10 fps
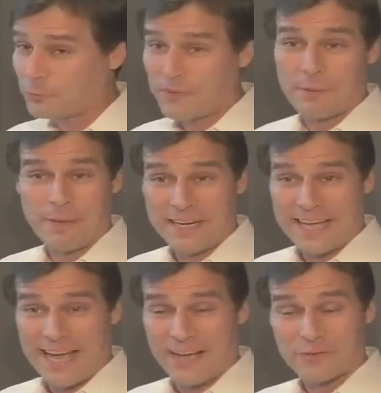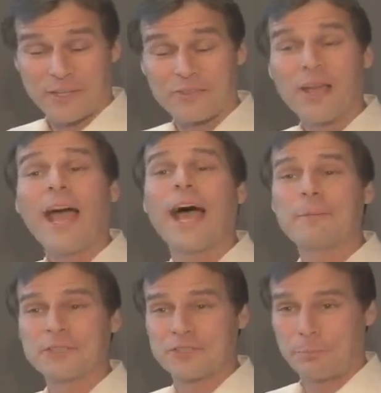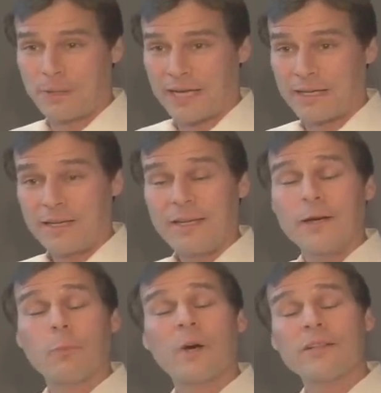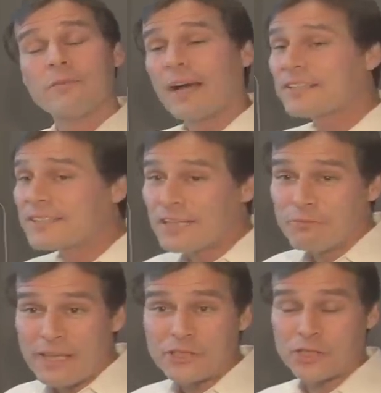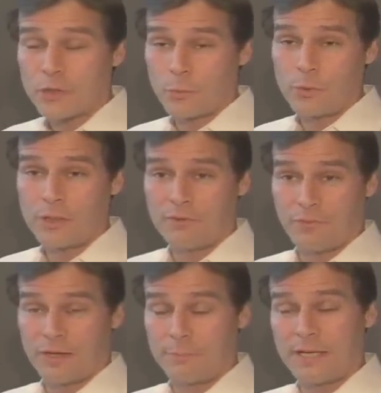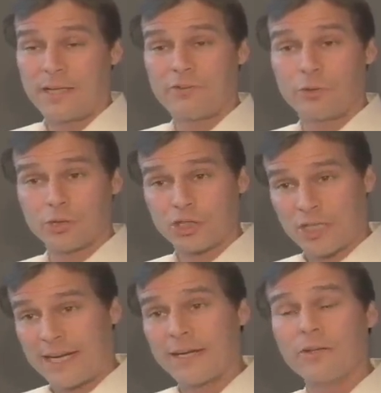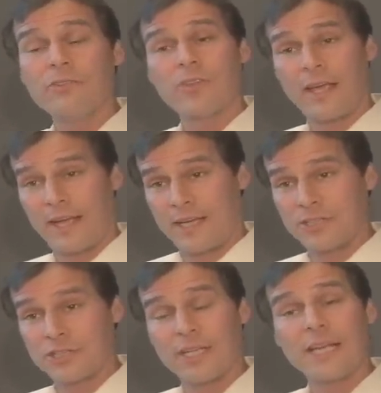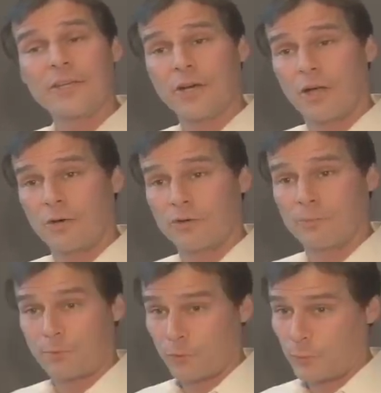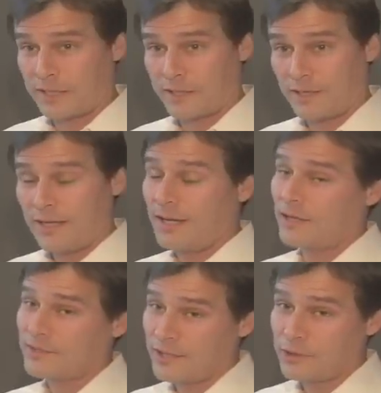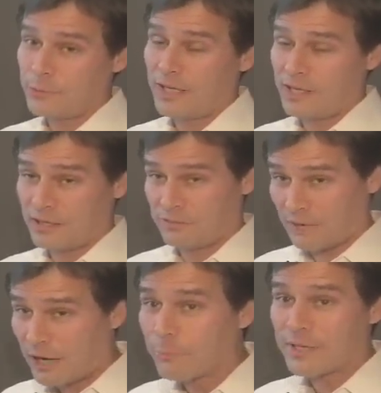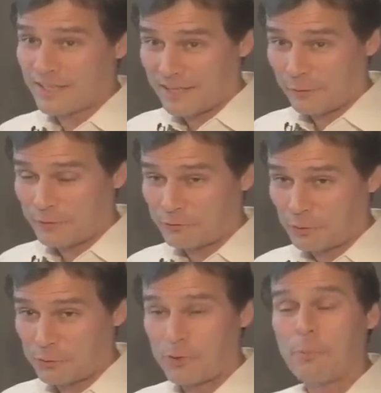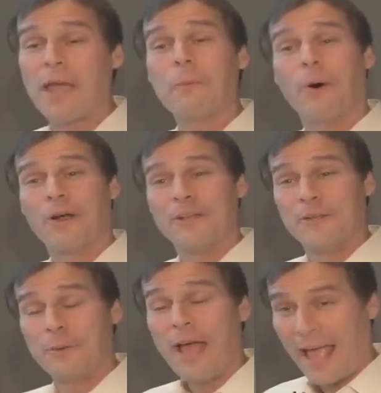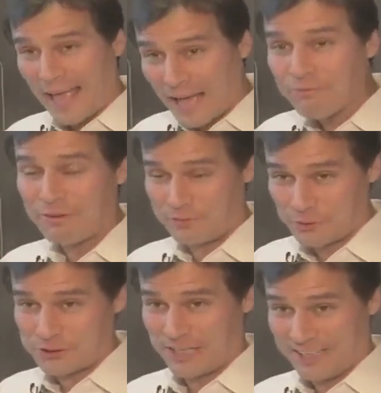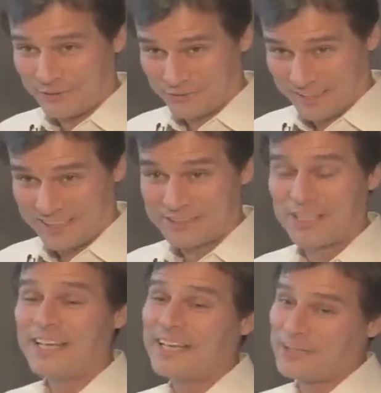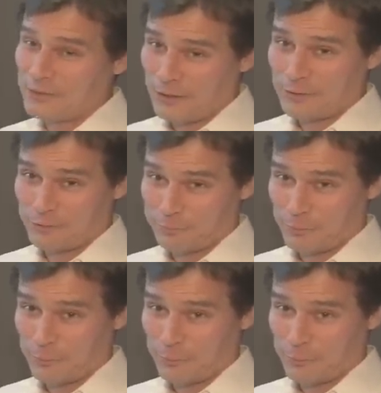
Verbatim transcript: one that many ask is how much to pay. What a conventional rule of thumb is your child's age in dollars per week. I'll tell you, in an environment like this, so uh, you may want to do half of your child's age in dollars per